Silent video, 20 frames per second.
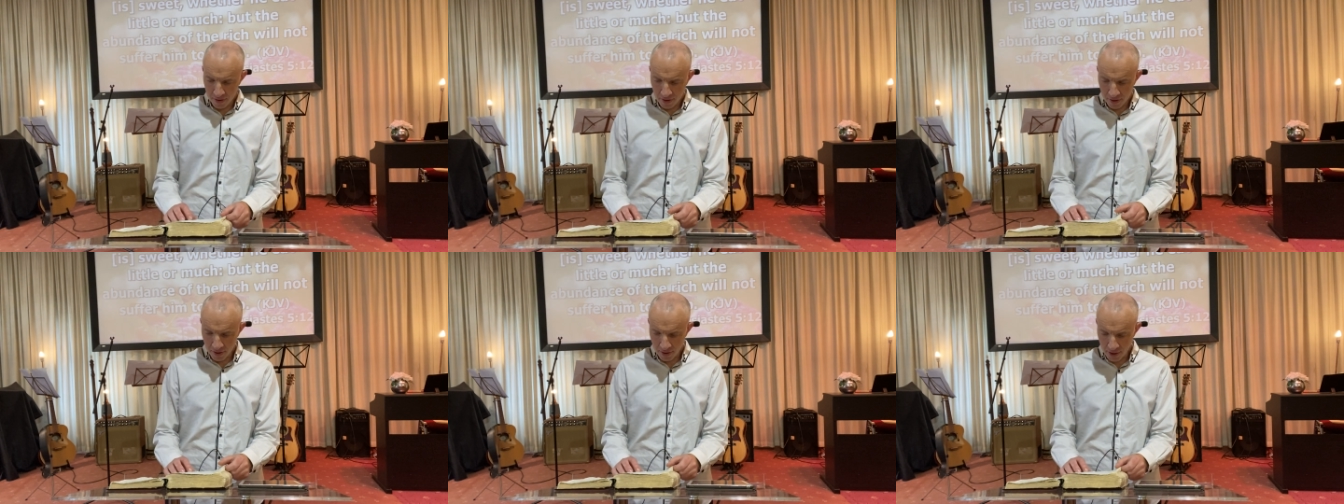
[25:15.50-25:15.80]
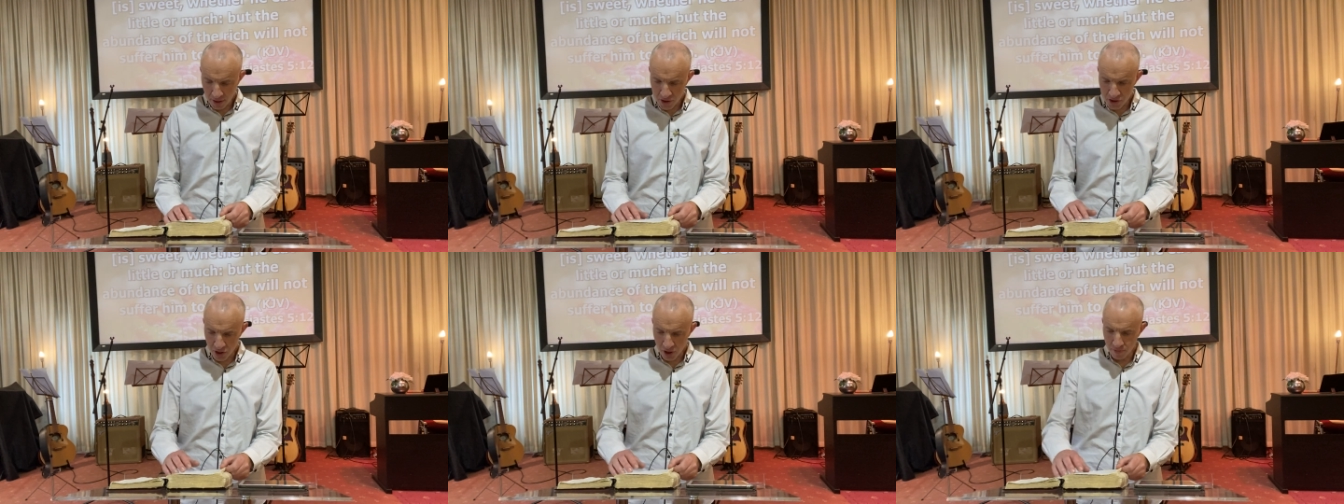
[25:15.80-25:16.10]
and
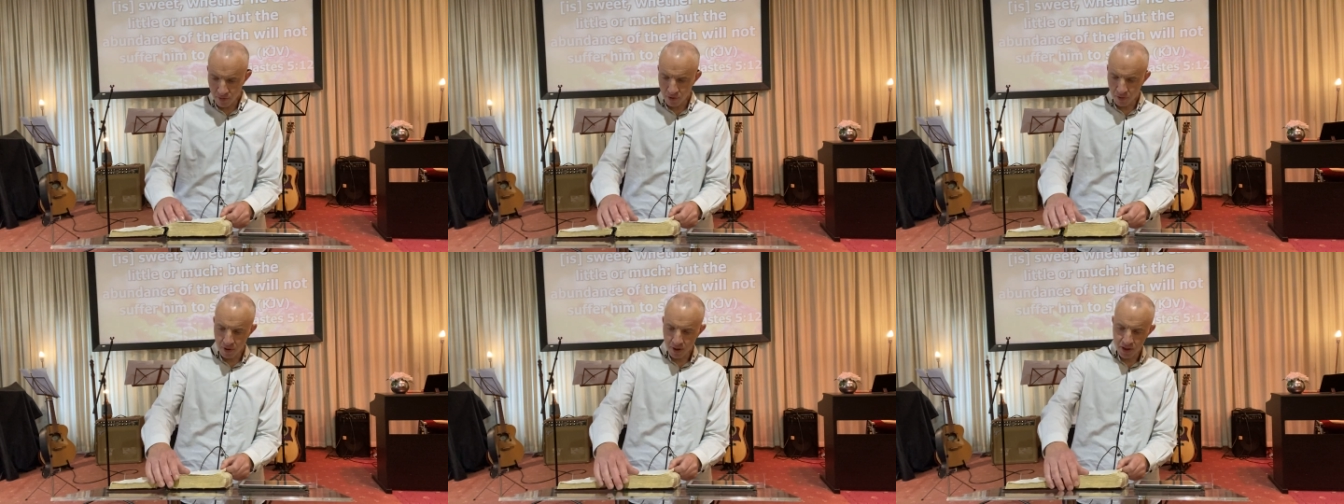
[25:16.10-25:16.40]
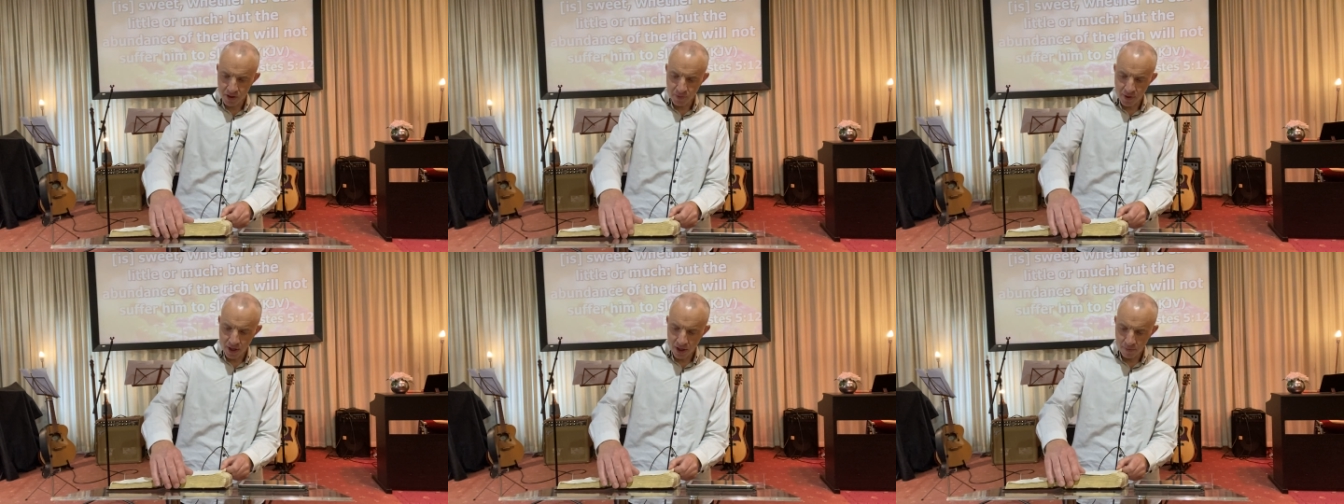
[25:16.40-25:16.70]
I'll share more
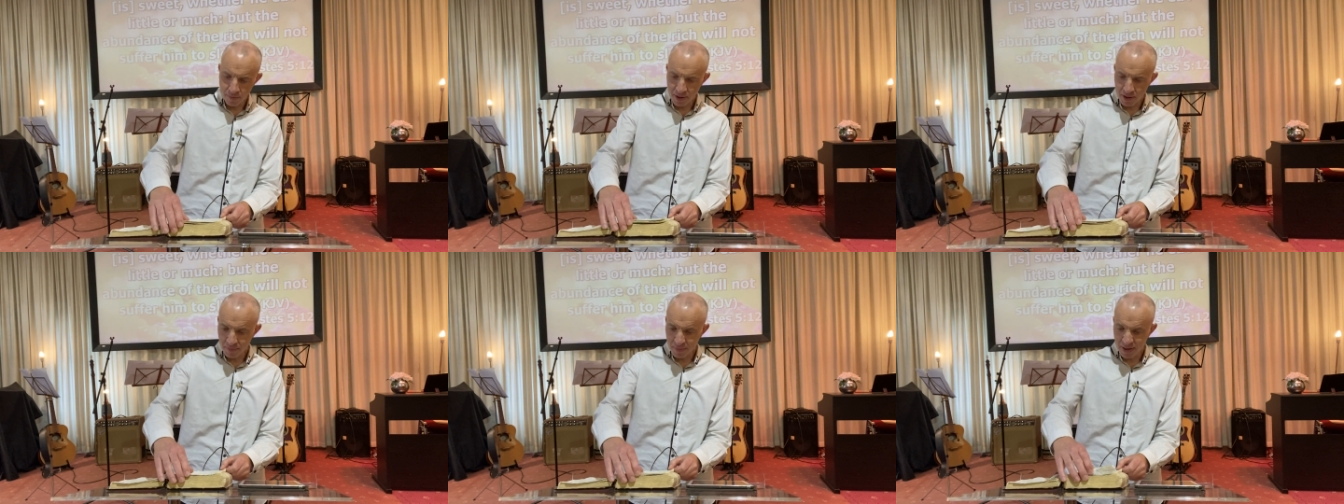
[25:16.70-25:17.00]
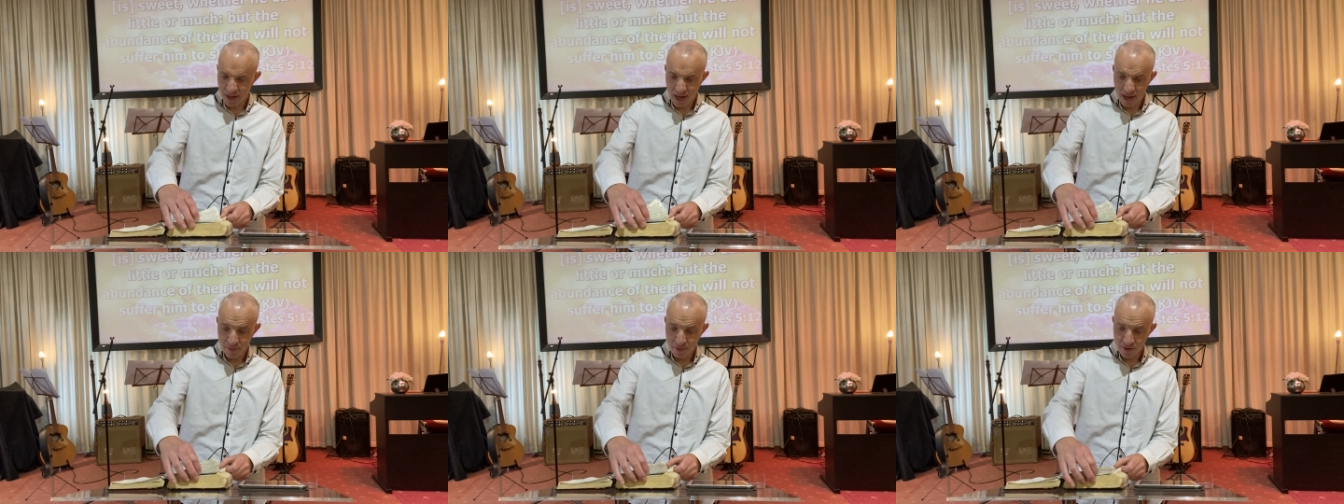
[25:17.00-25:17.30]
as well, but I
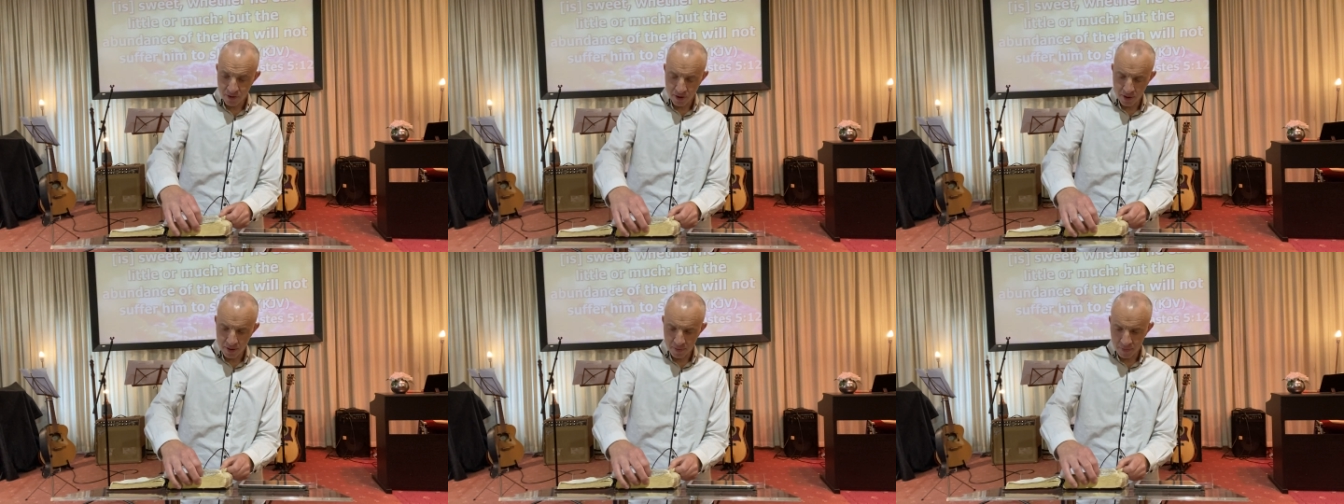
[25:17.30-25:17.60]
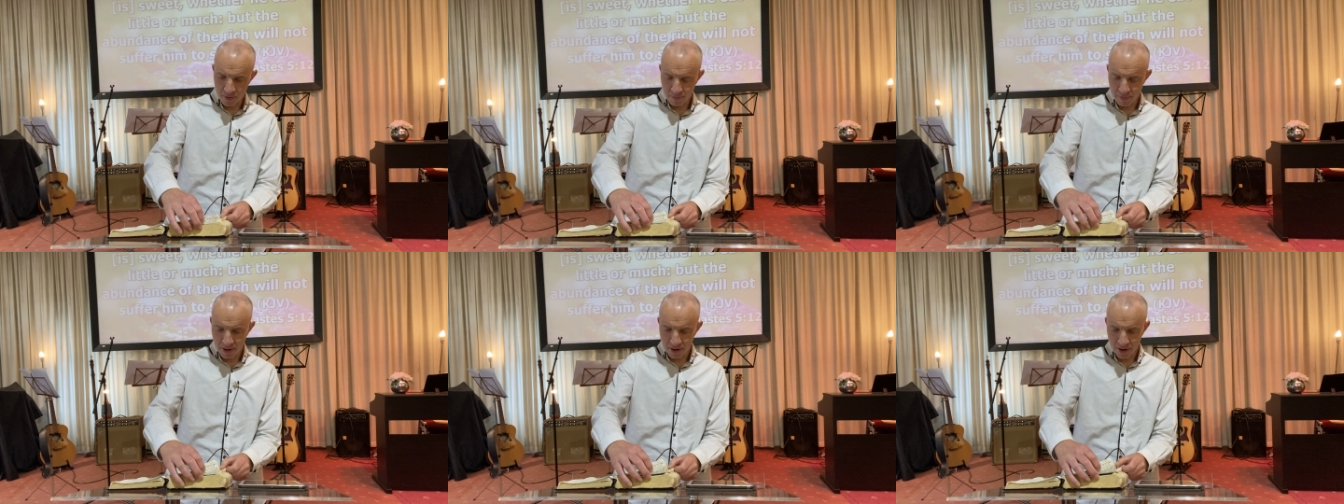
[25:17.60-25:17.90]
mean, I went through a
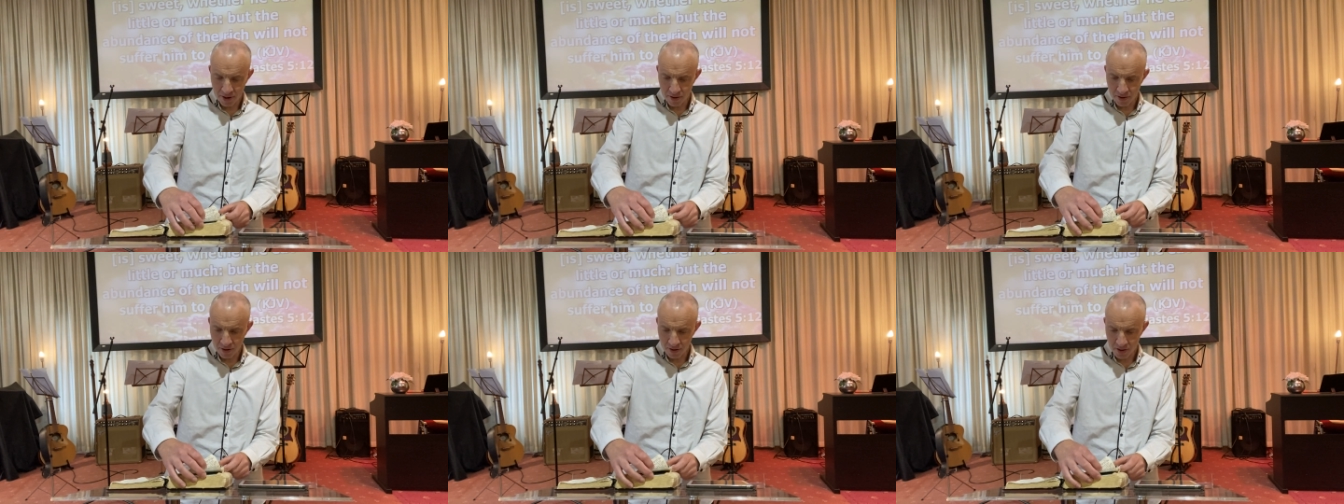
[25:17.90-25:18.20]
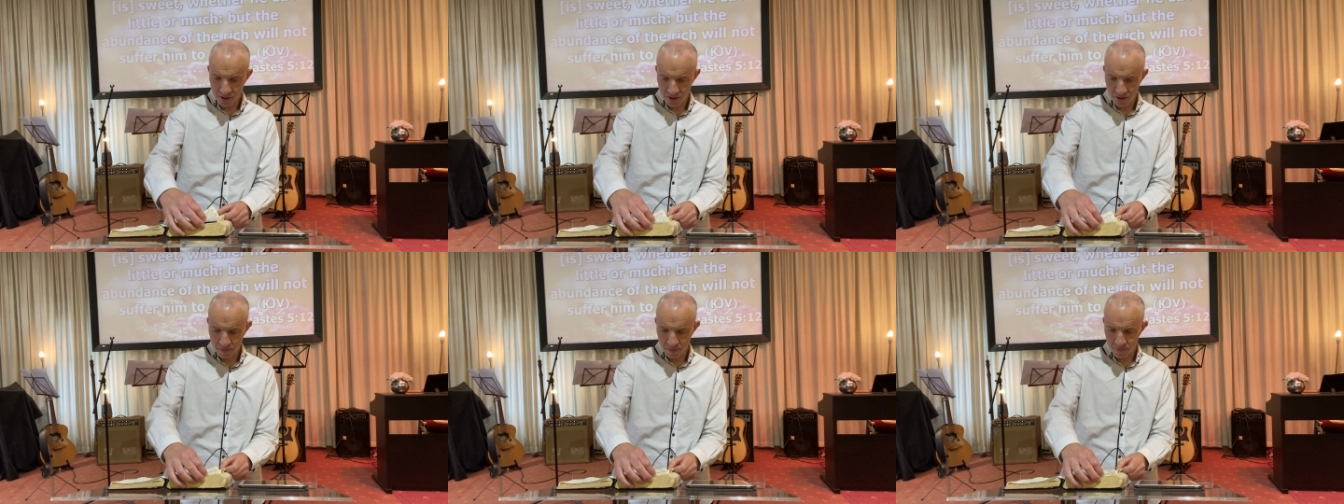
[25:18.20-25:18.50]
period there
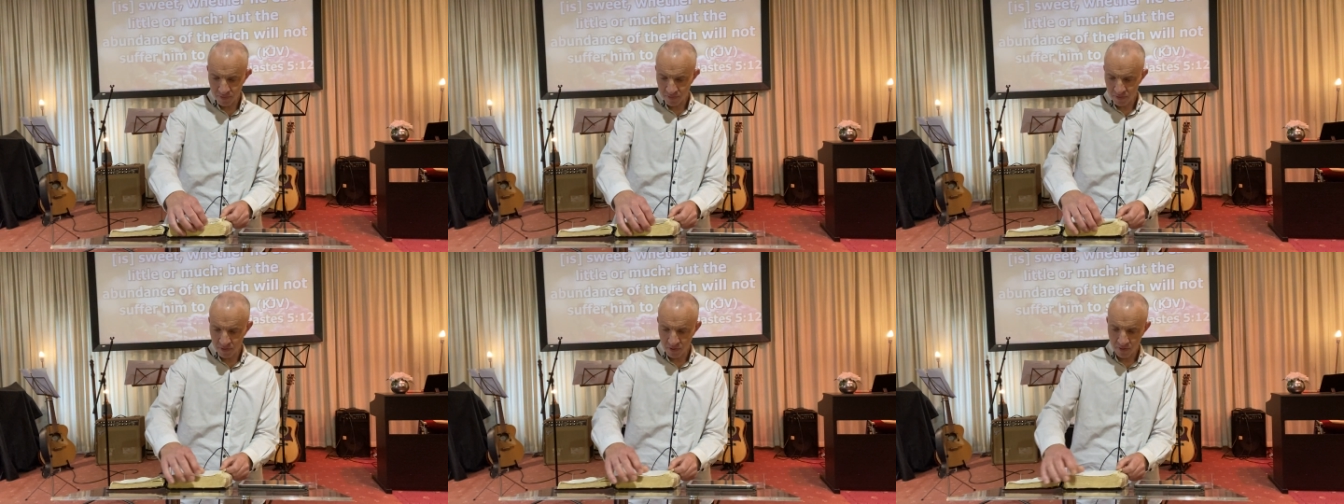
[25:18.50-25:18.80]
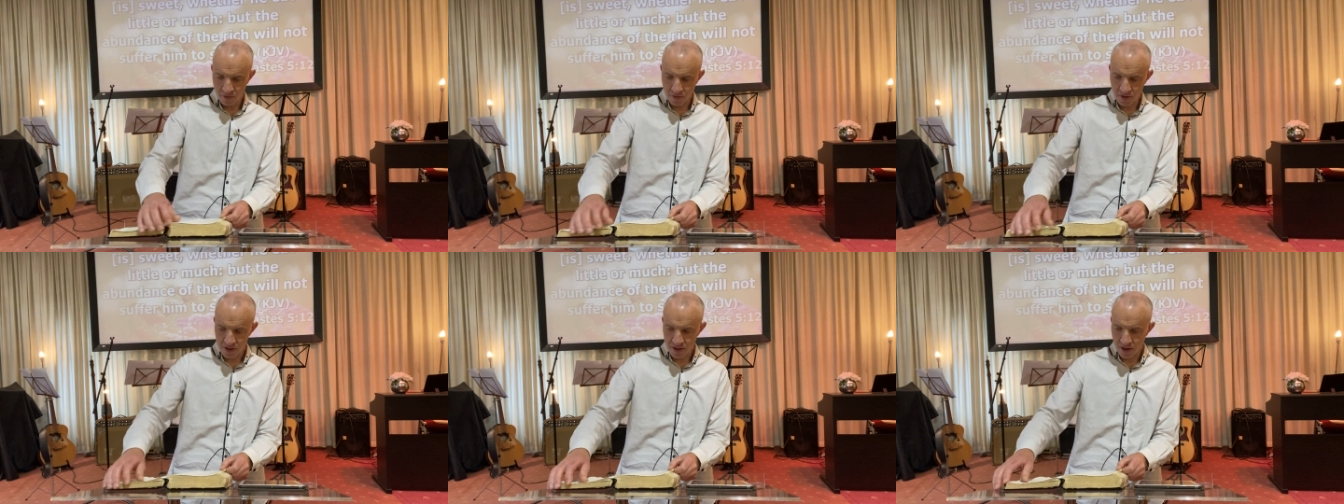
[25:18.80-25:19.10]
just
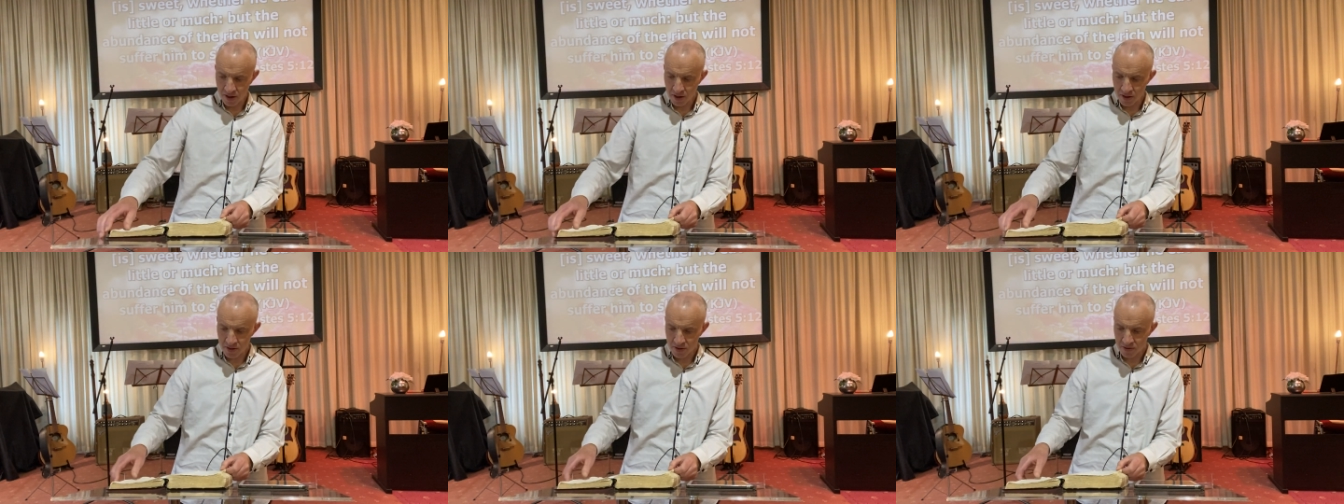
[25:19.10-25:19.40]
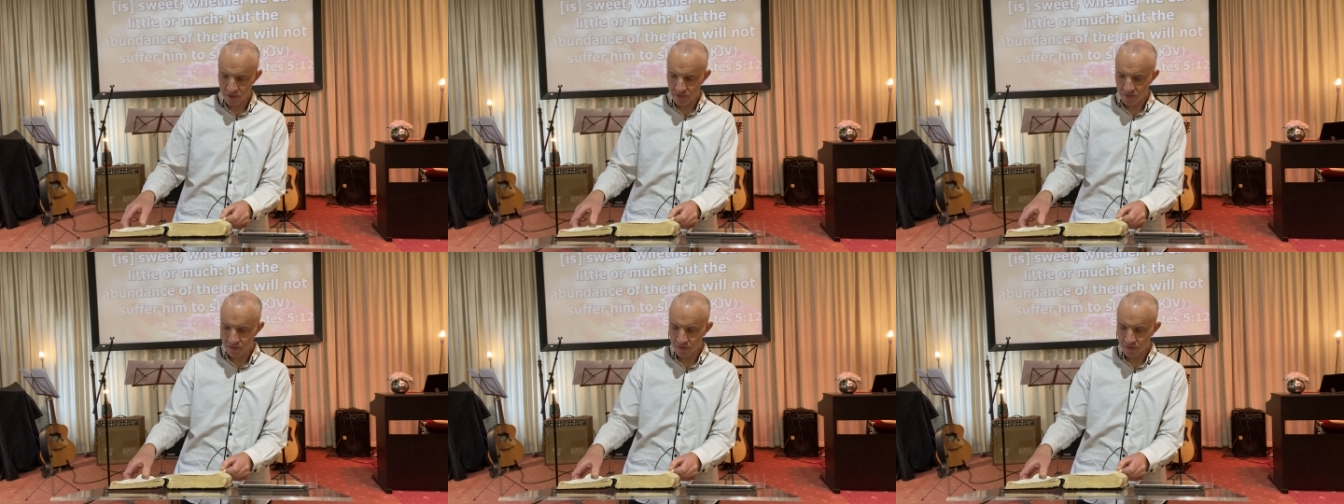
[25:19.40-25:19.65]
with this loss.